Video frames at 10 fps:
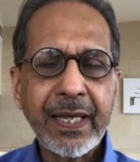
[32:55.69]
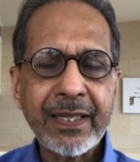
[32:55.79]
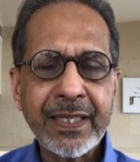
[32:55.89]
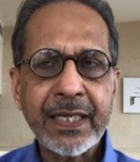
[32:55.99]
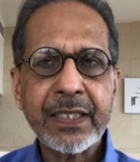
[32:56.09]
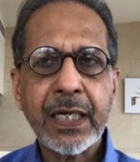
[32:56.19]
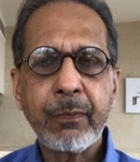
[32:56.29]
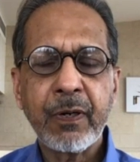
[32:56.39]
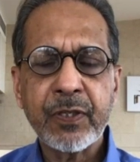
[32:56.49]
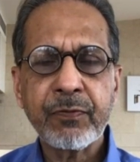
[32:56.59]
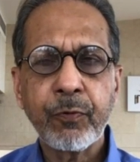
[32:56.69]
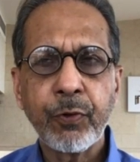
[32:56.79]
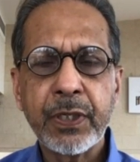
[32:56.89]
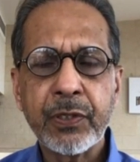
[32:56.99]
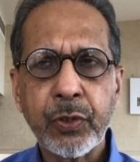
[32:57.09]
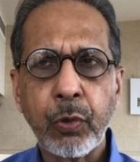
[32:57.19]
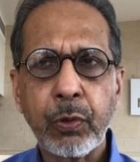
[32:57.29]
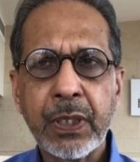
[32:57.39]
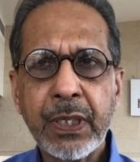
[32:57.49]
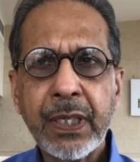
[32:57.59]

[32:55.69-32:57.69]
At that time, I was 4 years old,